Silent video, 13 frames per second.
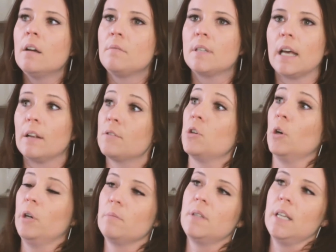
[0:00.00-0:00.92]
set of
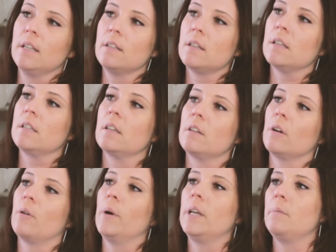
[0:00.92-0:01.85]
circumstances that
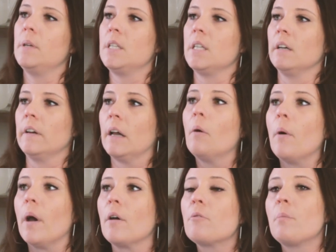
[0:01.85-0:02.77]
they're going to be dealing with,